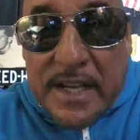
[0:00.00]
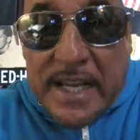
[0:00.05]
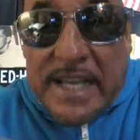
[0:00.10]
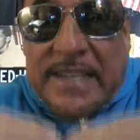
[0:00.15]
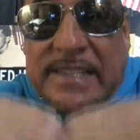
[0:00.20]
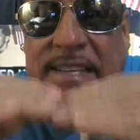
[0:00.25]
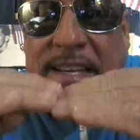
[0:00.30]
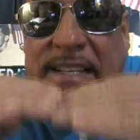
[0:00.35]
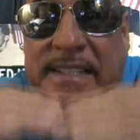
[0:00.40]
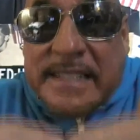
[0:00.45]
is
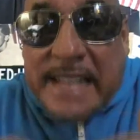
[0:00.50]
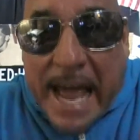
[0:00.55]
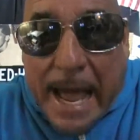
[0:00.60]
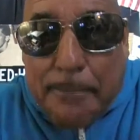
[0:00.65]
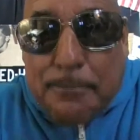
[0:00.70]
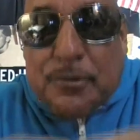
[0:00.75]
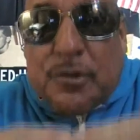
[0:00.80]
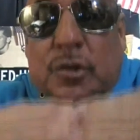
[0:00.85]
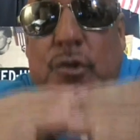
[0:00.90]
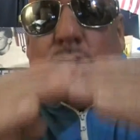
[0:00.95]

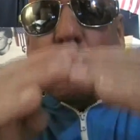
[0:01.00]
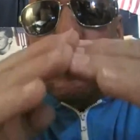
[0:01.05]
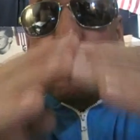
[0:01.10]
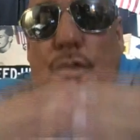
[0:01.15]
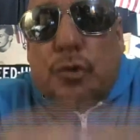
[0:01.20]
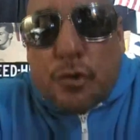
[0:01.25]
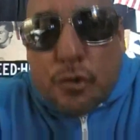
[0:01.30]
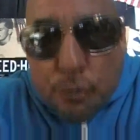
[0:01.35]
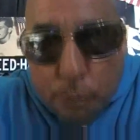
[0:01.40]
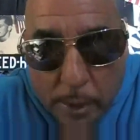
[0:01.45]
adaption to
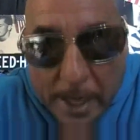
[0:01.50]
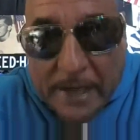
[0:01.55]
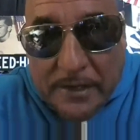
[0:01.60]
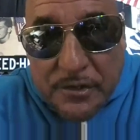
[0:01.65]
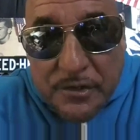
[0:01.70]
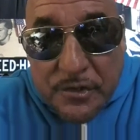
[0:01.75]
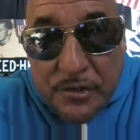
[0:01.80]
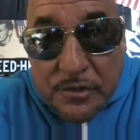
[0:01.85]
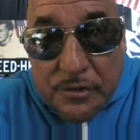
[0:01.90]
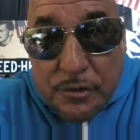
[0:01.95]

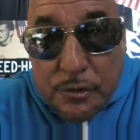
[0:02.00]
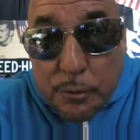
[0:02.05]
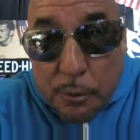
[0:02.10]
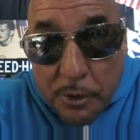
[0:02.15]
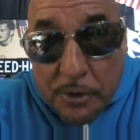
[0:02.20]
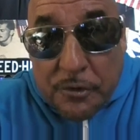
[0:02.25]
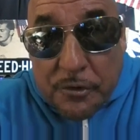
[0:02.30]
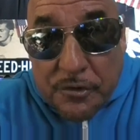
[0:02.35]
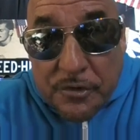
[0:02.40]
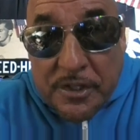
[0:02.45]
stress. Do you
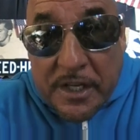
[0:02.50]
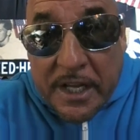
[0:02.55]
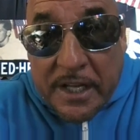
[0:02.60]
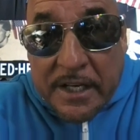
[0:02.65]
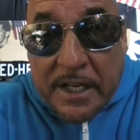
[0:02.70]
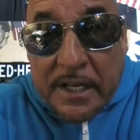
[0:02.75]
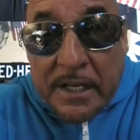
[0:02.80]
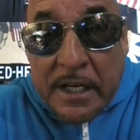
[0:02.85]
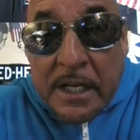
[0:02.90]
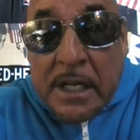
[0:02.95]
understand
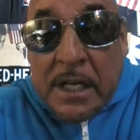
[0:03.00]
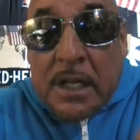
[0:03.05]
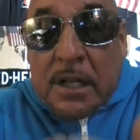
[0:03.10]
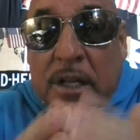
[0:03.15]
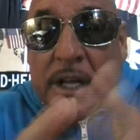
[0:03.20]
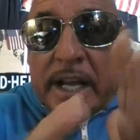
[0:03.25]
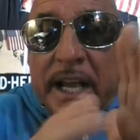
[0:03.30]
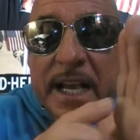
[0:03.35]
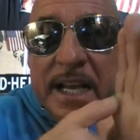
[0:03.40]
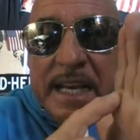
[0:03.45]
it?
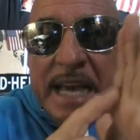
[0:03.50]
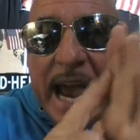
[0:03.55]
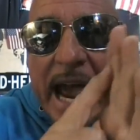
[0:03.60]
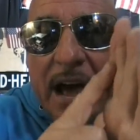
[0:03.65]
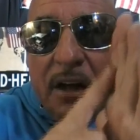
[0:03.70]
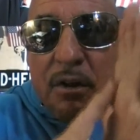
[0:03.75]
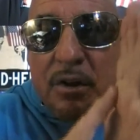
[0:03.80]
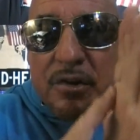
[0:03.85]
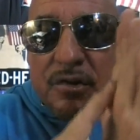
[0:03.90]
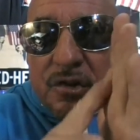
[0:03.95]
Like a
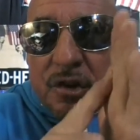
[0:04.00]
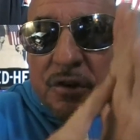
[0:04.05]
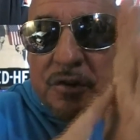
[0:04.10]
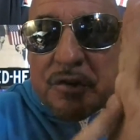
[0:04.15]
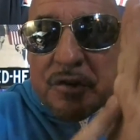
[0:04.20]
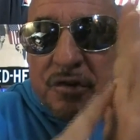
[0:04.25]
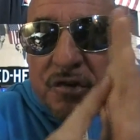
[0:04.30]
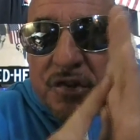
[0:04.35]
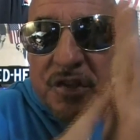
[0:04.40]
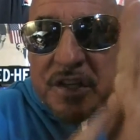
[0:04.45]
callus on your
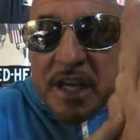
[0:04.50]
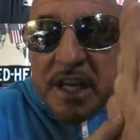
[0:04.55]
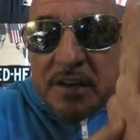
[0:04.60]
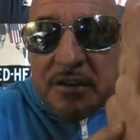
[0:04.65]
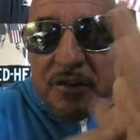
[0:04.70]
skin. Your